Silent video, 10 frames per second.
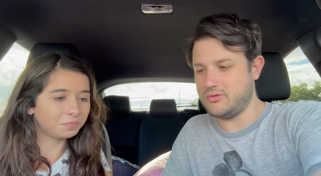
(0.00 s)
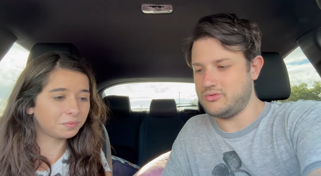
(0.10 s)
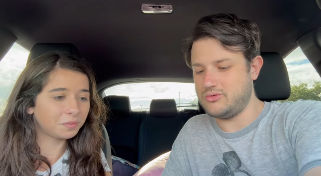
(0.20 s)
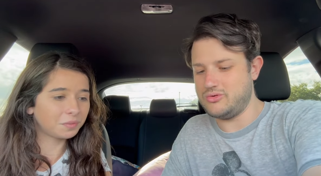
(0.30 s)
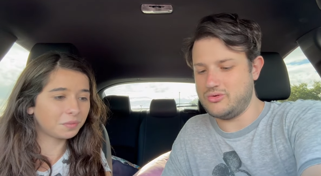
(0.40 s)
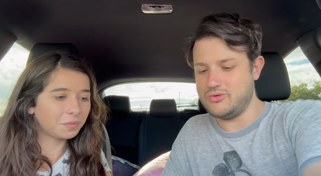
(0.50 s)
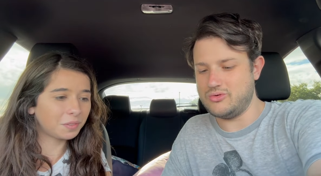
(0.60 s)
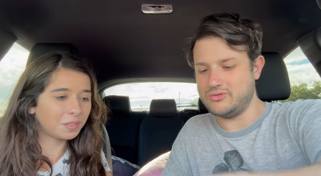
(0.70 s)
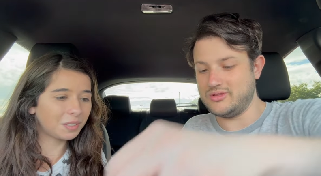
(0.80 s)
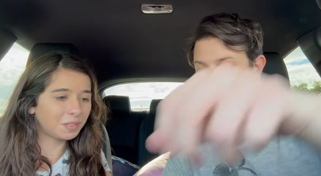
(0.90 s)

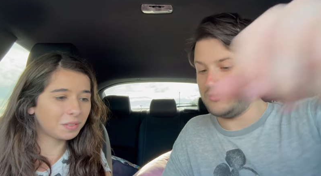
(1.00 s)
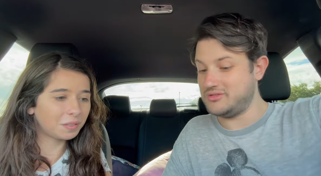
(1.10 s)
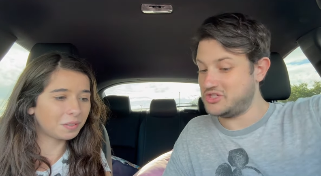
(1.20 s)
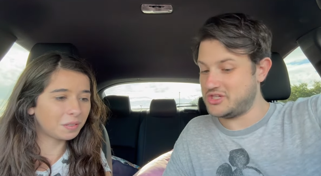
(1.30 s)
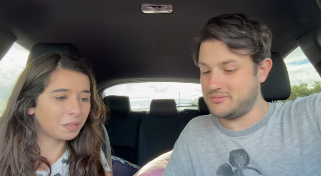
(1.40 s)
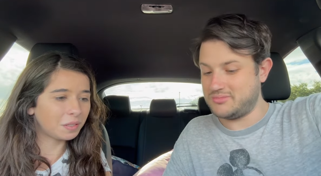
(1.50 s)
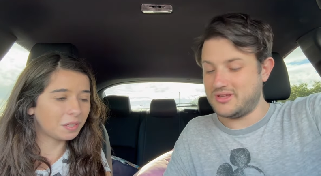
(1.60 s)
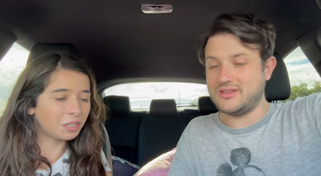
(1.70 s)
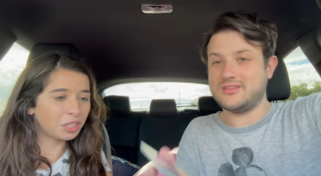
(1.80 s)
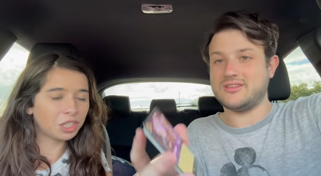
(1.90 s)
Speaker 1: Ooh, Chip
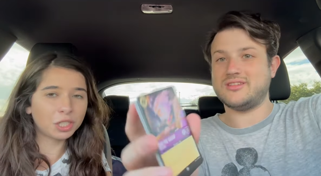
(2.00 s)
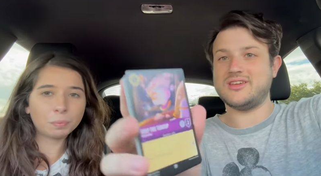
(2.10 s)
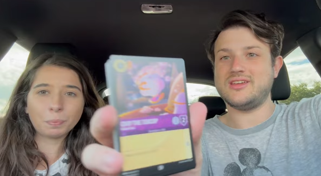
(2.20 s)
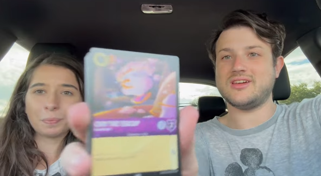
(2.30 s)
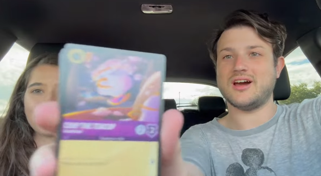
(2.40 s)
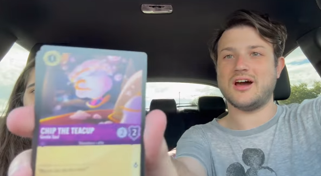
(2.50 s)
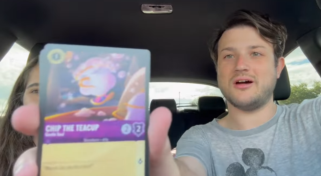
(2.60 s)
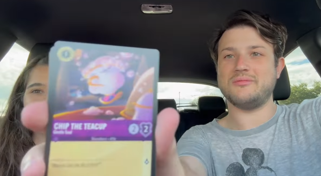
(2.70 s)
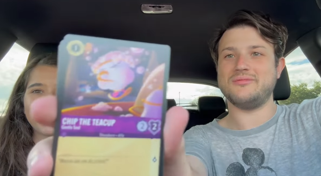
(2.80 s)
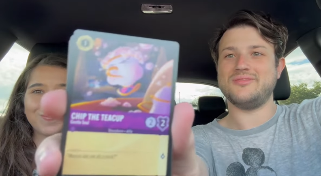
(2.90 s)
the teacup.
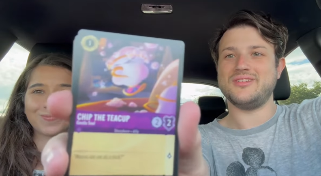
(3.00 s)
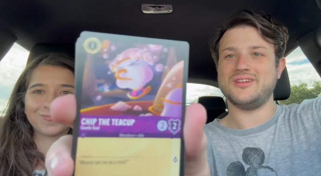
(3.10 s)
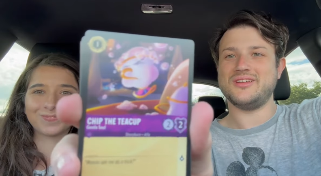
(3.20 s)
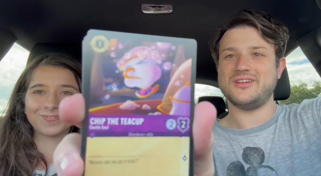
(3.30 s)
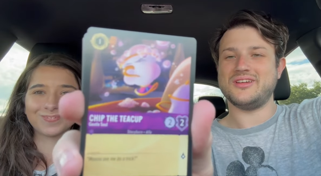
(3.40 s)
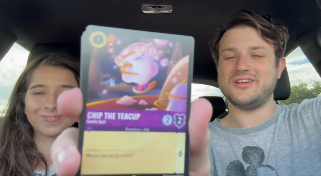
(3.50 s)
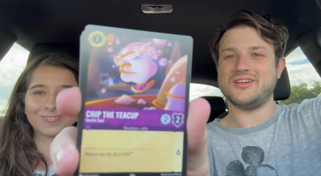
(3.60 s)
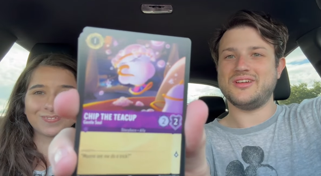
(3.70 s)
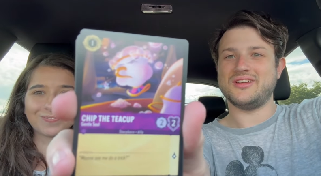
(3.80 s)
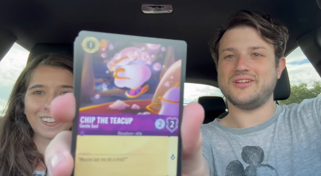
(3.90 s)

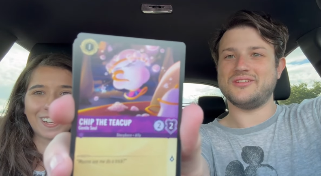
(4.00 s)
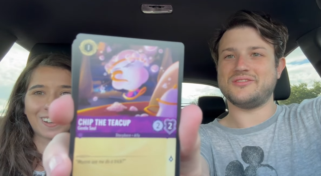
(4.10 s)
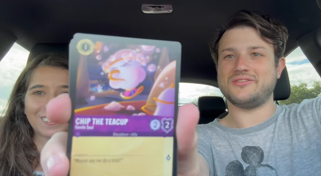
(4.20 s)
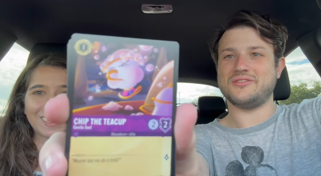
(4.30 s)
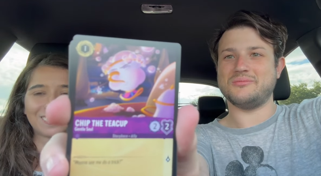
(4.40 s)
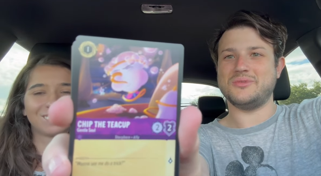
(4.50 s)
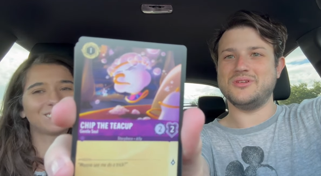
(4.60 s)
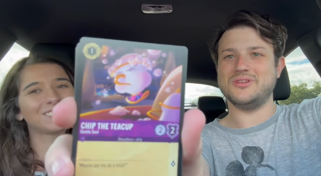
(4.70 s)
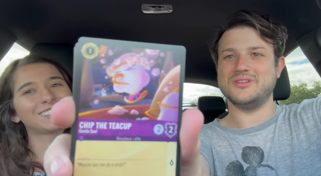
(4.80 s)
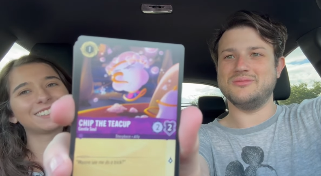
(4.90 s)
I love Chip.
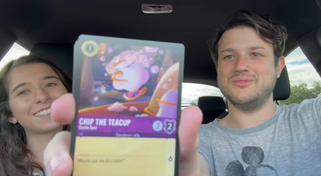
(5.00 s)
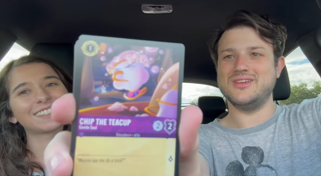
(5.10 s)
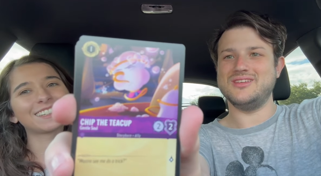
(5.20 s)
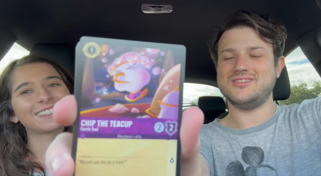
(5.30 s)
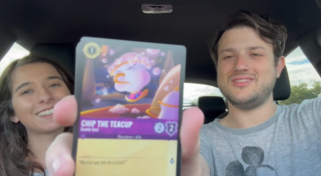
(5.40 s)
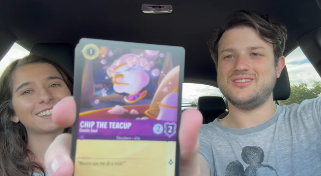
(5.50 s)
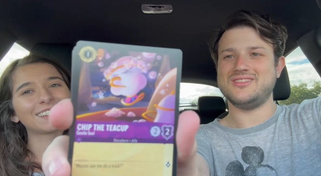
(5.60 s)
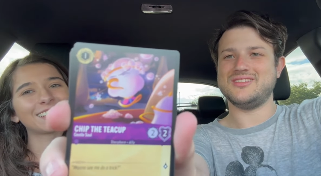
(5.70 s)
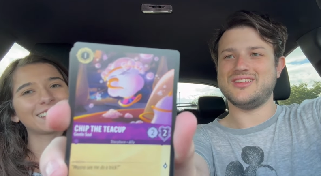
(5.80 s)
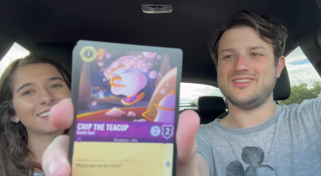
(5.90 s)
Beauty and the Beast.
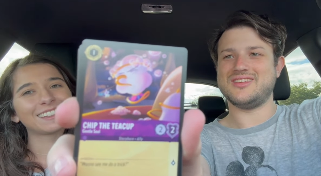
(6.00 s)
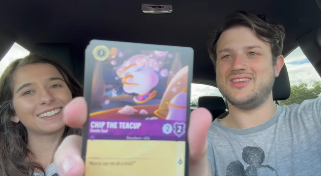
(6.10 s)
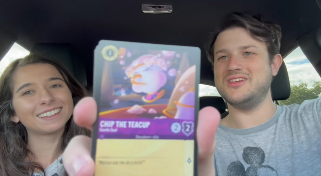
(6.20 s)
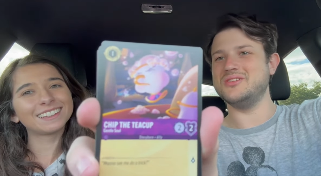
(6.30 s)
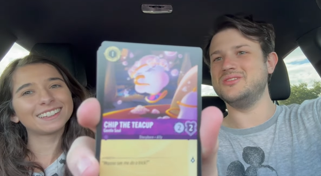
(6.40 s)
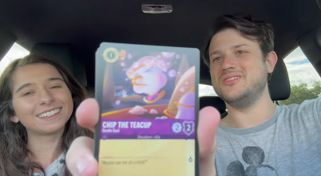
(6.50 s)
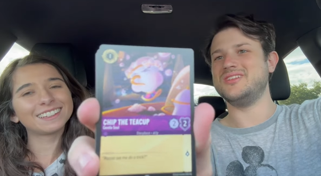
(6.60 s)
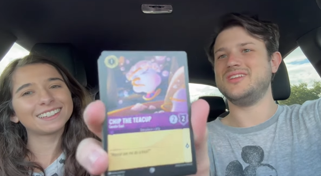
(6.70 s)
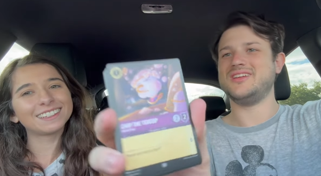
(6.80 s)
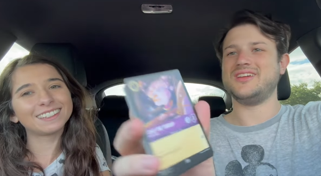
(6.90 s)
It's cute.
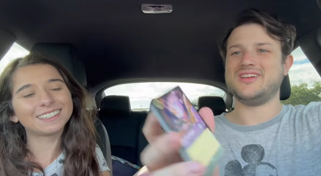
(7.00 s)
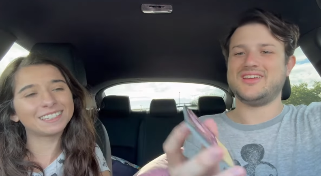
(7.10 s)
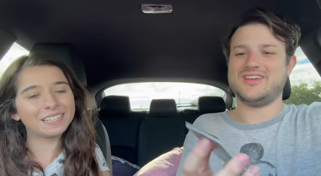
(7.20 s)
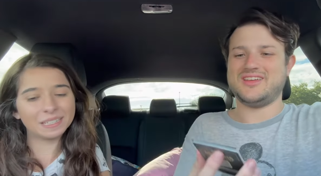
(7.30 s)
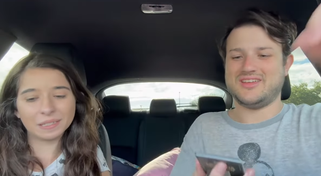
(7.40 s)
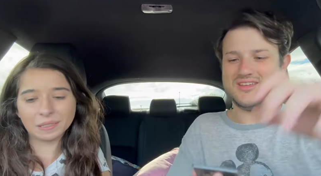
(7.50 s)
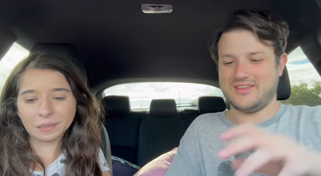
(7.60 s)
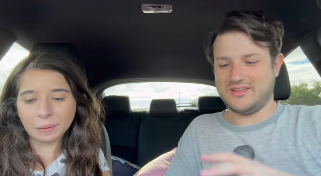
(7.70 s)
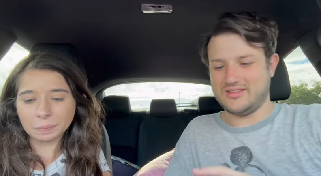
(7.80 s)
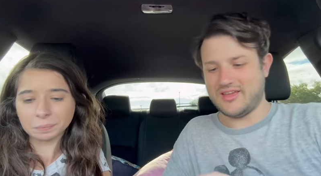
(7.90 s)

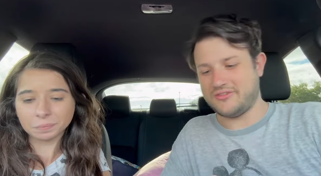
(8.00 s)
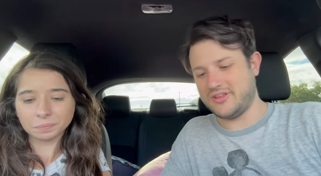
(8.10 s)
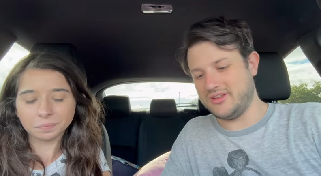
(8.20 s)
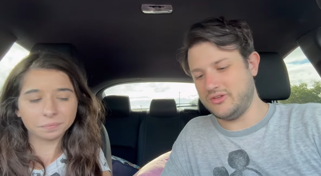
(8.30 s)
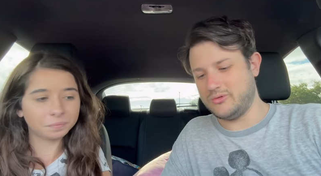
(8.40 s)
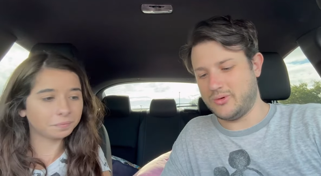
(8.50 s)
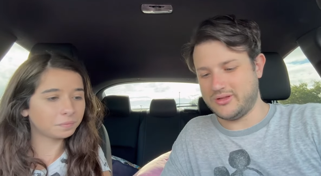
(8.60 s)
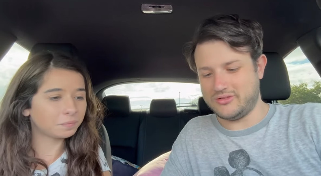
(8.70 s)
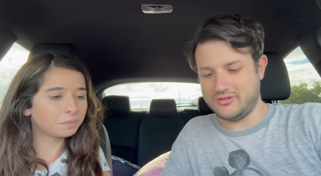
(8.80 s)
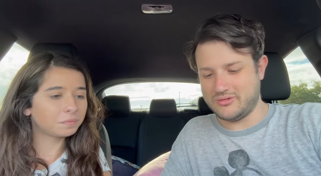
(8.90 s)
Definitely a new one
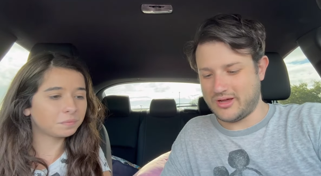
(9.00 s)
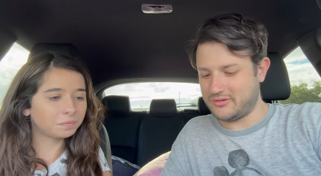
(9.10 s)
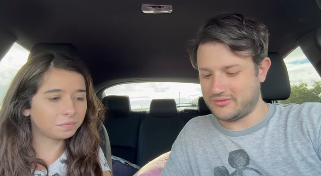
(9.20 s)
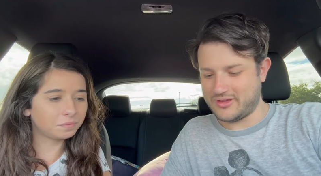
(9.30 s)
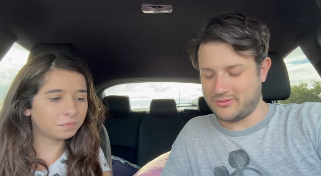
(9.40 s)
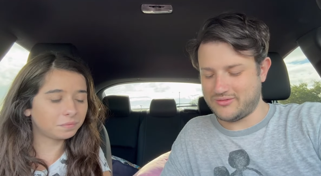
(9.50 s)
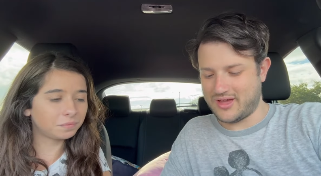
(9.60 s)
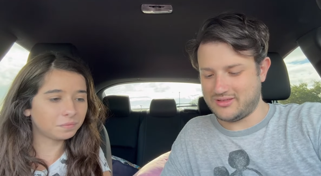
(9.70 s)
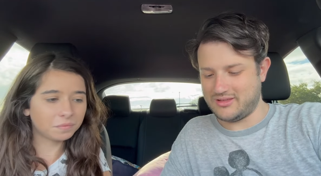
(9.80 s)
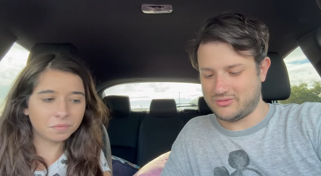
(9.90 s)
too. I don't think we've
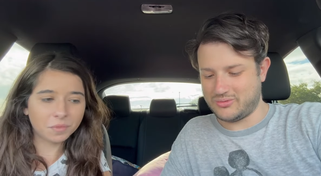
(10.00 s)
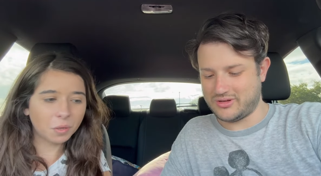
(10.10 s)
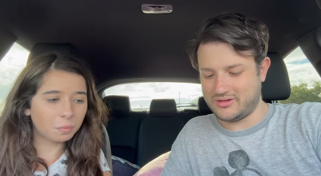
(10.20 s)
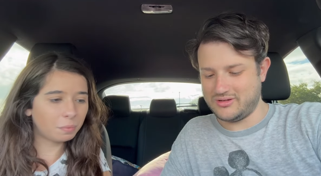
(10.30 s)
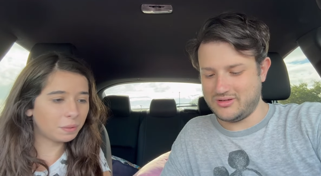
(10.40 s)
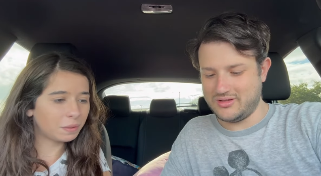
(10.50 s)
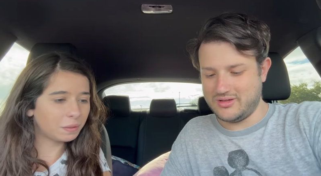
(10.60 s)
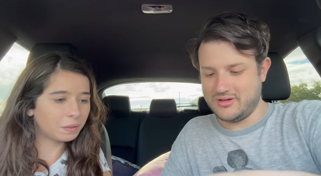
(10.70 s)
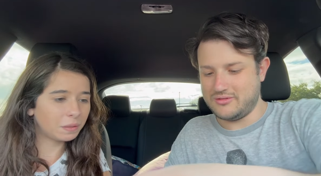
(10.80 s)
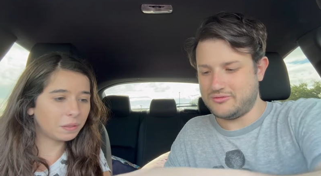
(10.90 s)
had this one
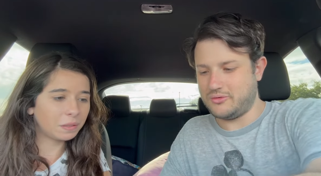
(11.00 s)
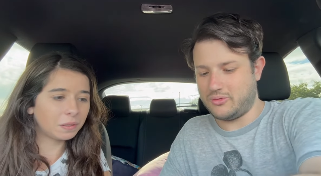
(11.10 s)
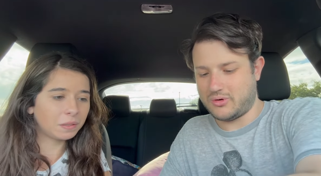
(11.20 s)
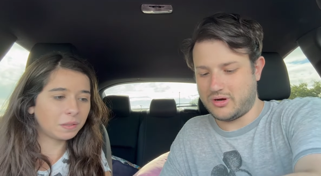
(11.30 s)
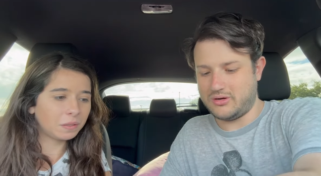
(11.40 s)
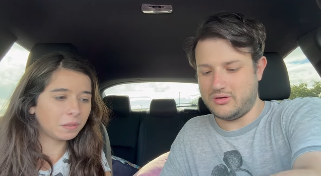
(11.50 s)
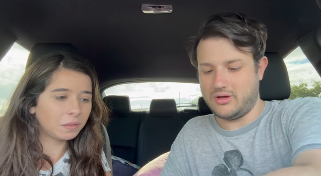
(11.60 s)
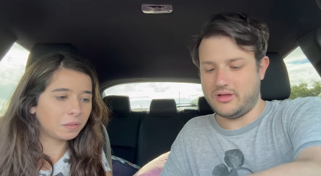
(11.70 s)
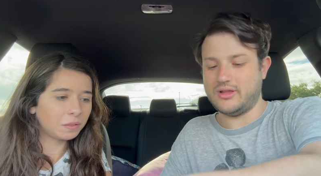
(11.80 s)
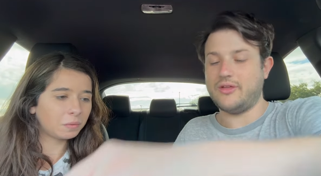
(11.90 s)
form.
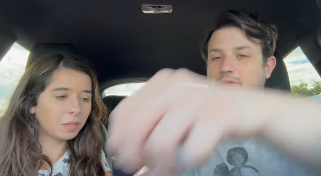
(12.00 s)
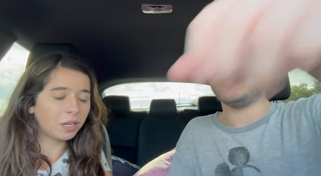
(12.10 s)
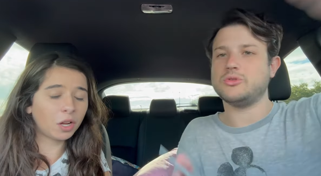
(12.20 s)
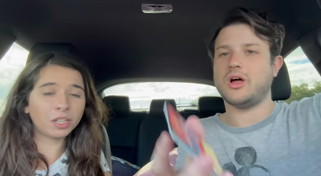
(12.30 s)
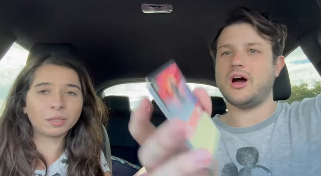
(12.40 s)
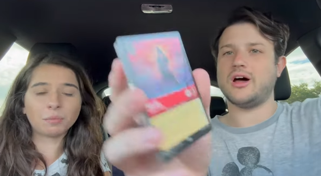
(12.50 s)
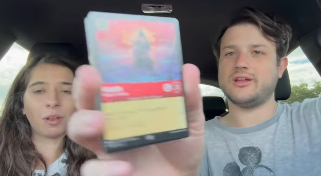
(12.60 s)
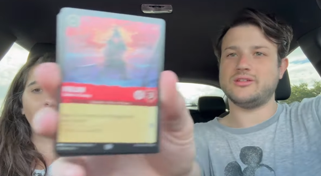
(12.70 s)
Another, Another Mulan,